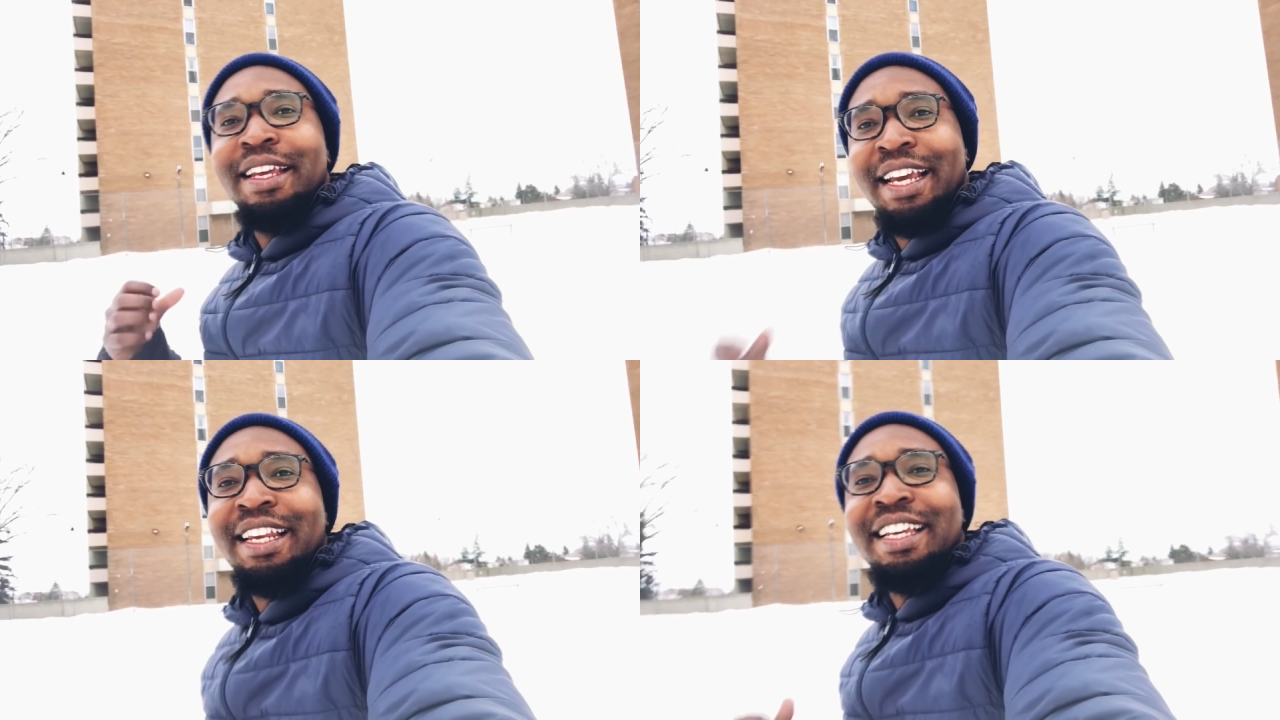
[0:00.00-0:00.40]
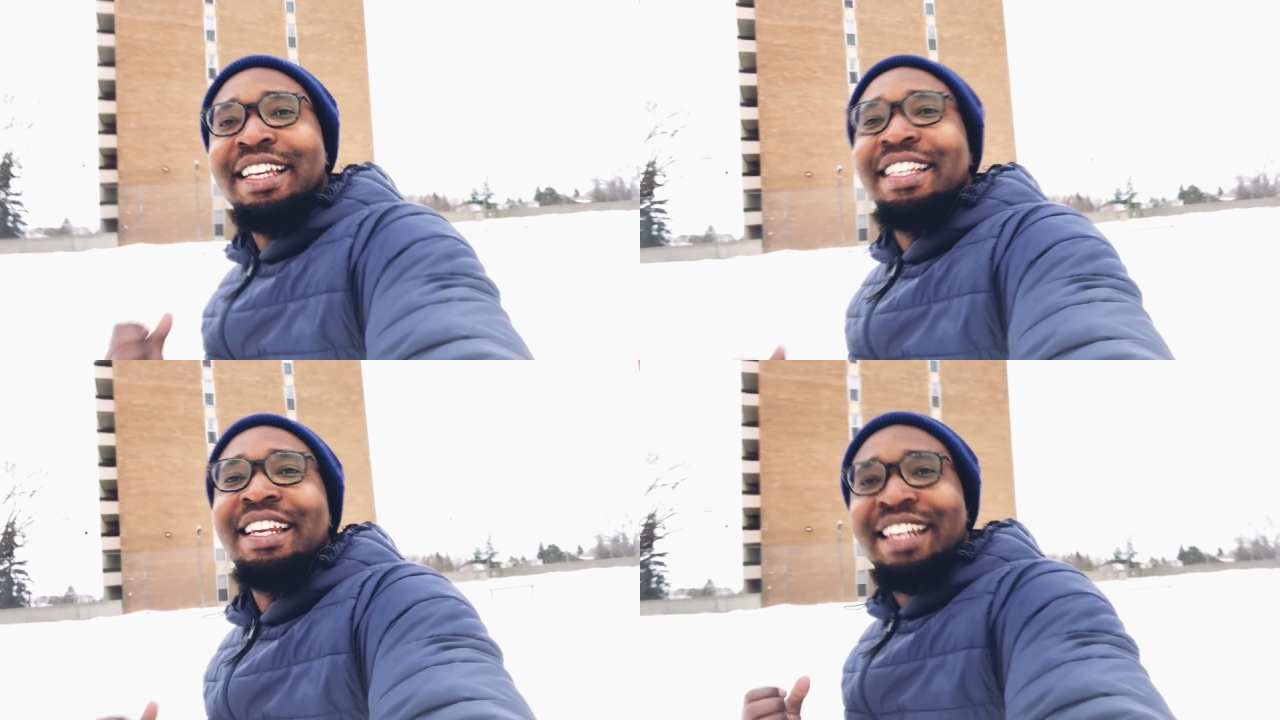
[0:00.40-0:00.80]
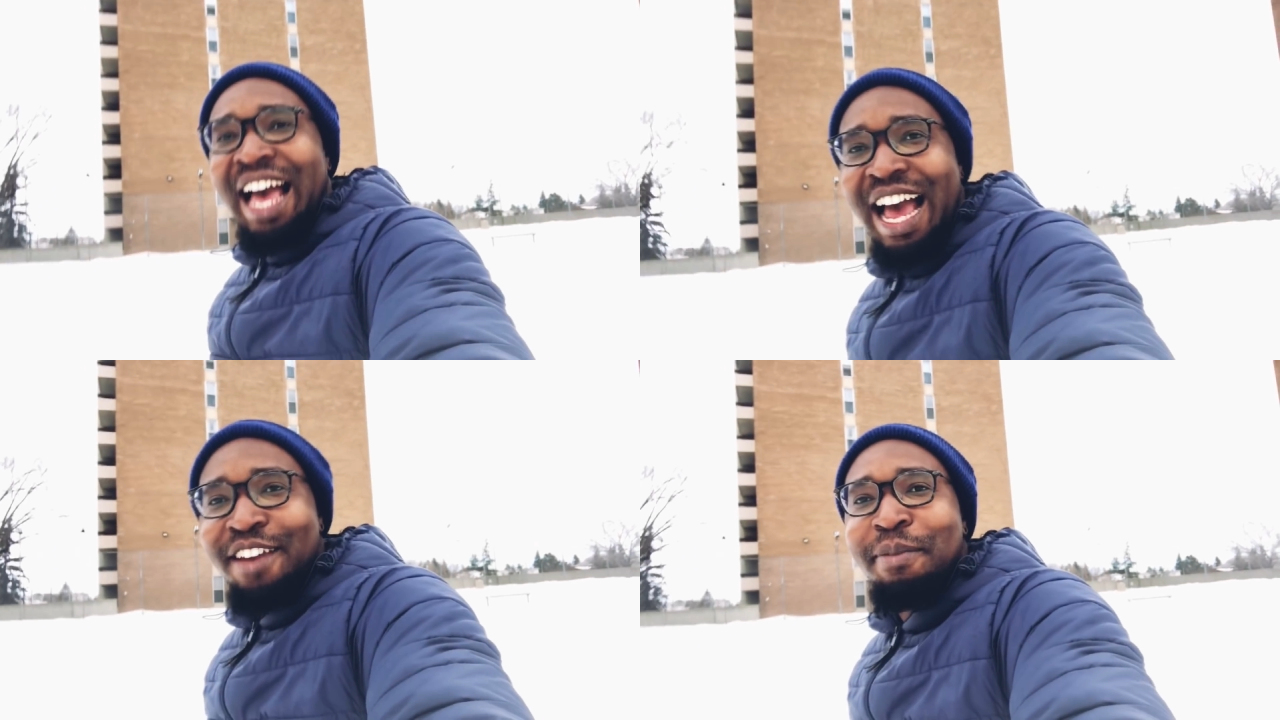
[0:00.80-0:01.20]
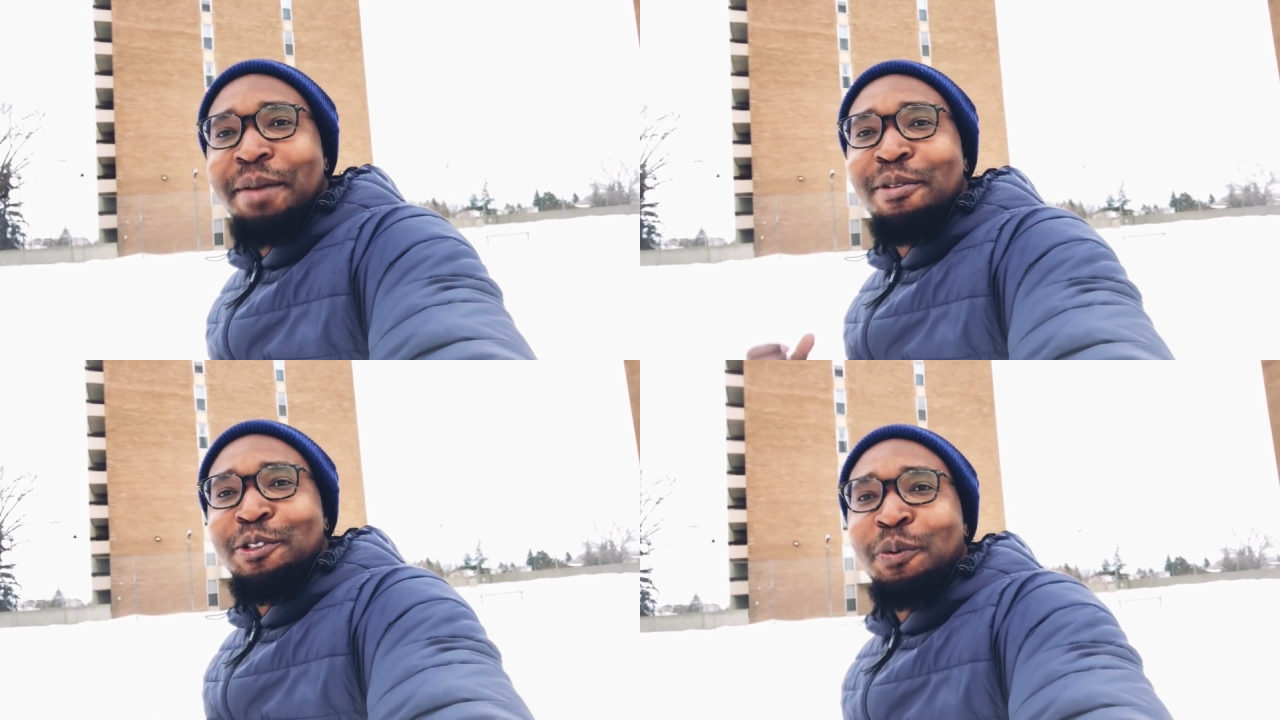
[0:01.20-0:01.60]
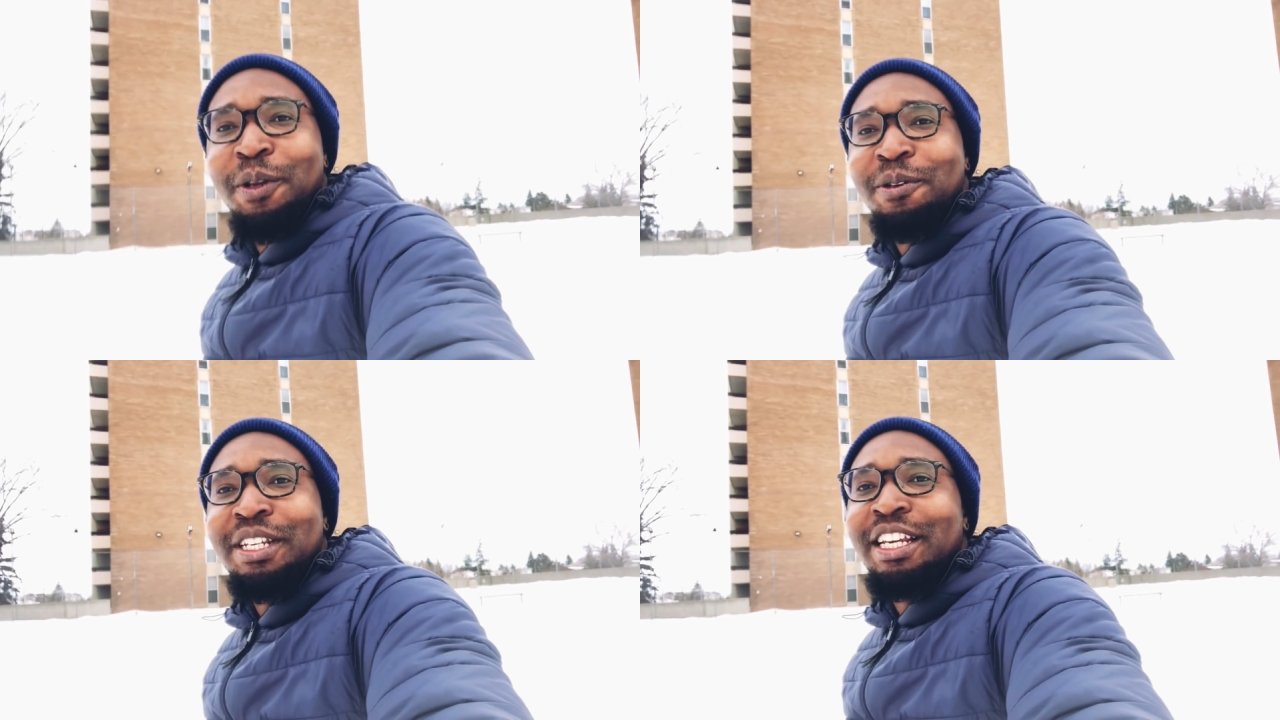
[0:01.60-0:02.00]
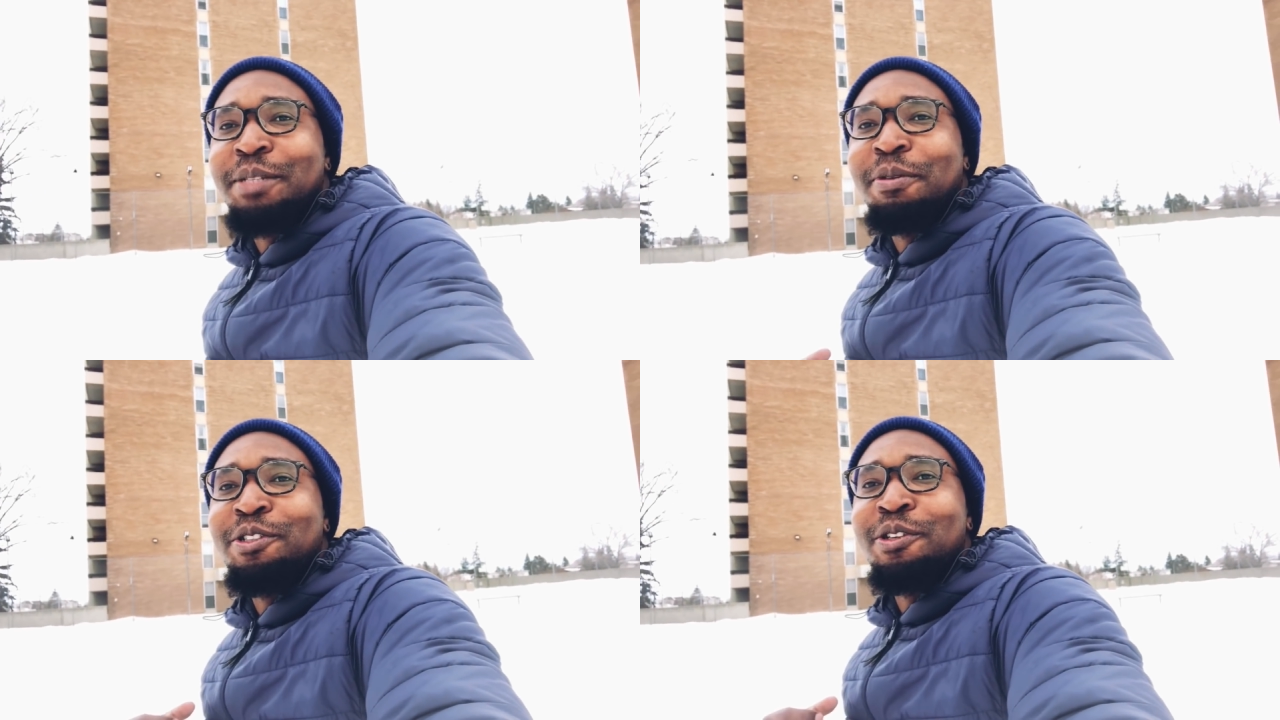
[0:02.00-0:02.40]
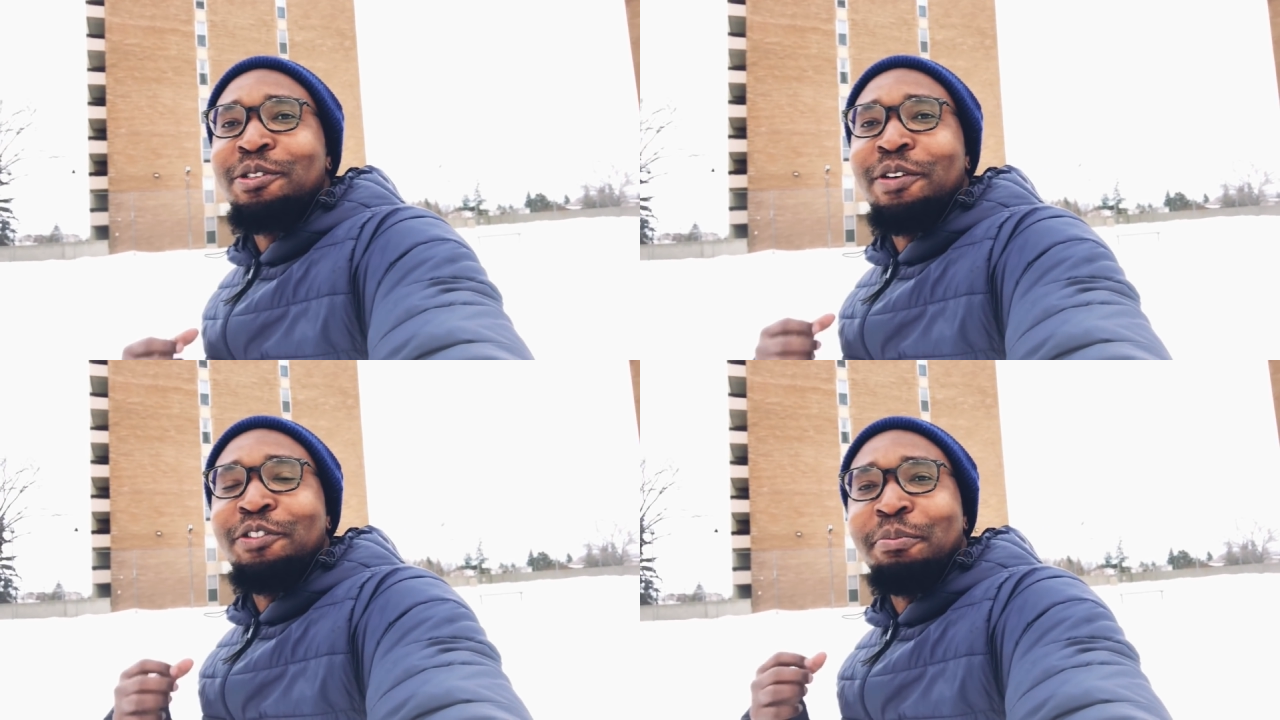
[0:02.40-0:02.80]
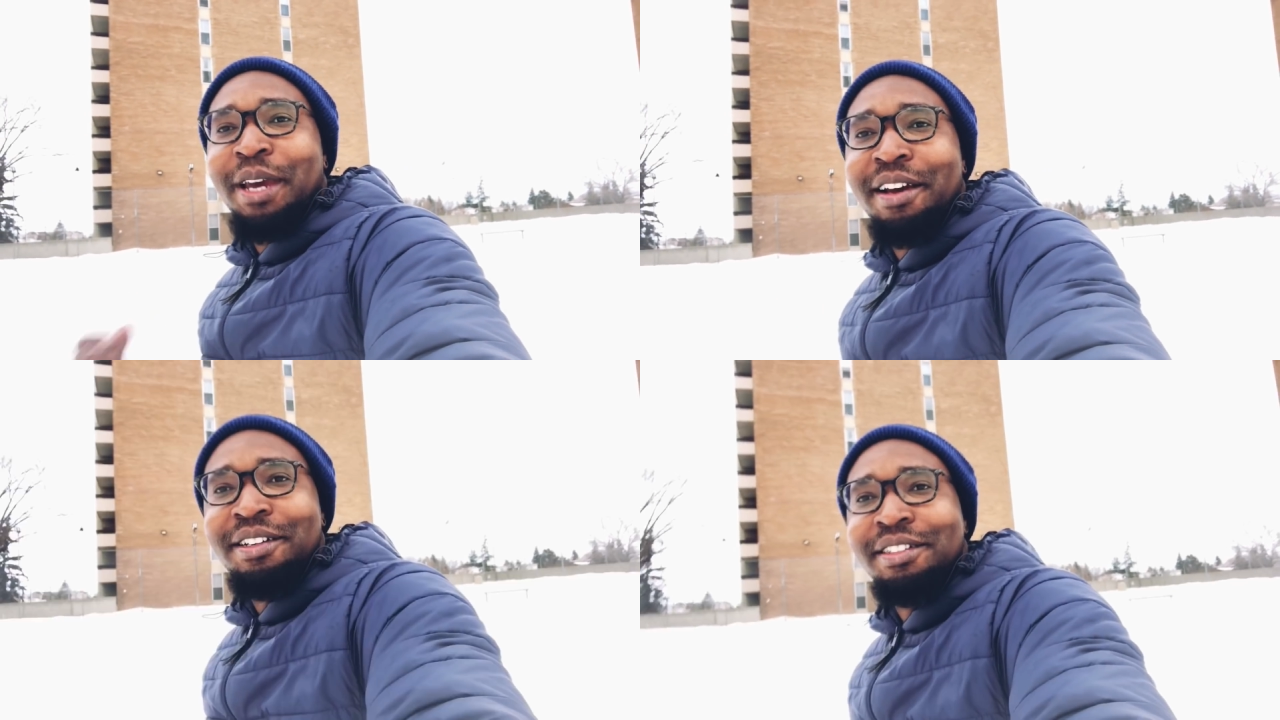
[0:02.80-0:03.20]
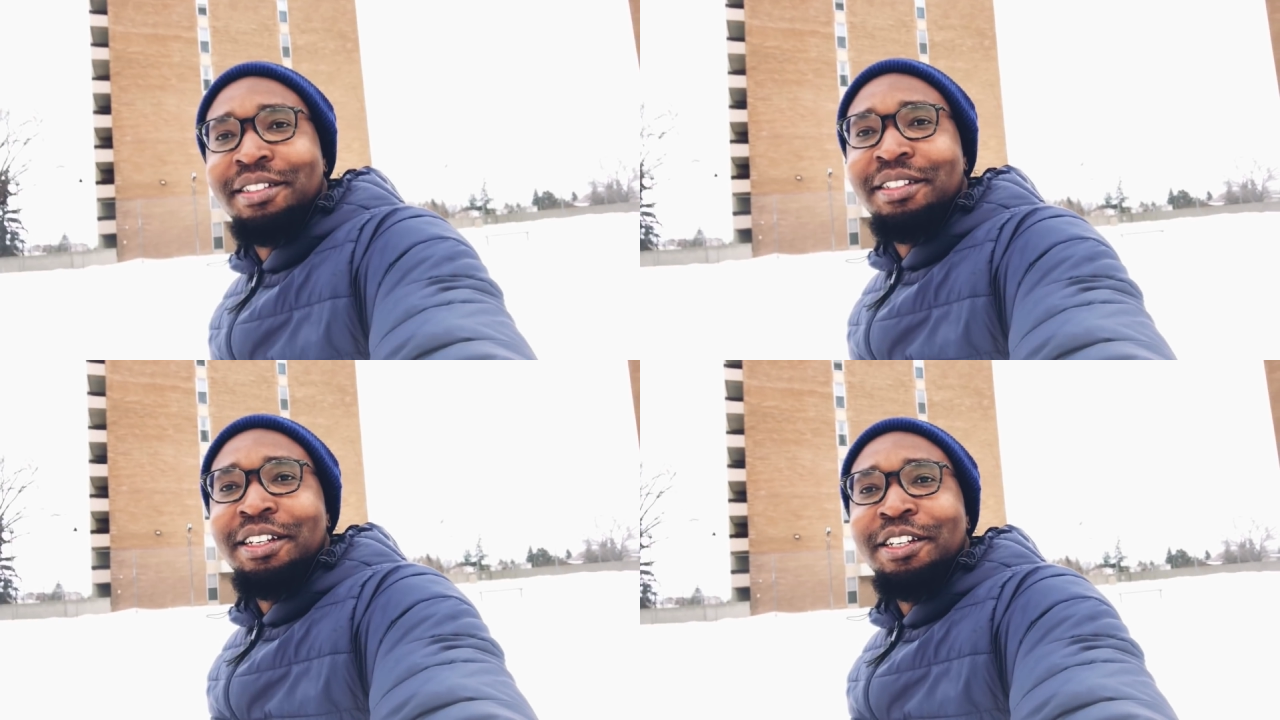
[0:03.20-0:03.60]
Getting eaten live by mosquitoes and exposing yourself to bears?